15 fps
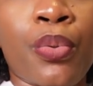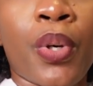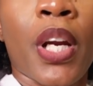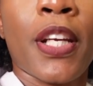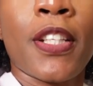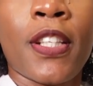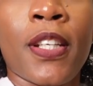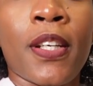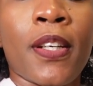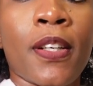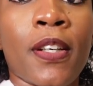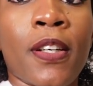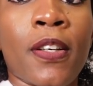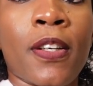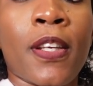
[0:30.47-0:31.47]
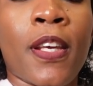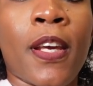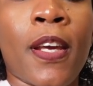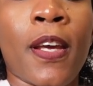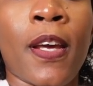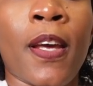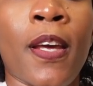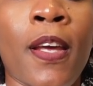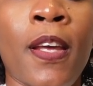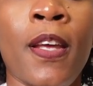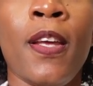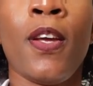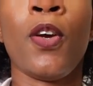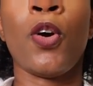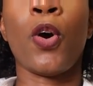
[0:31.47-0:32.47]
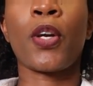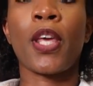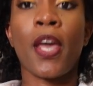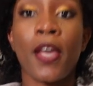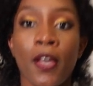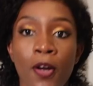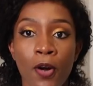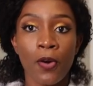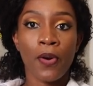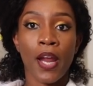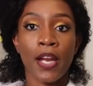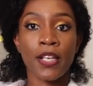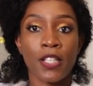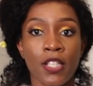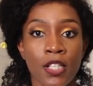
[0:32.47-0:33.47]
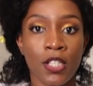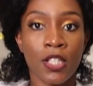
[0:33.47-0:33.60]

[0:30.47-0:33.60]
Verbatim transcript: you right here. Okay. Okay, alright.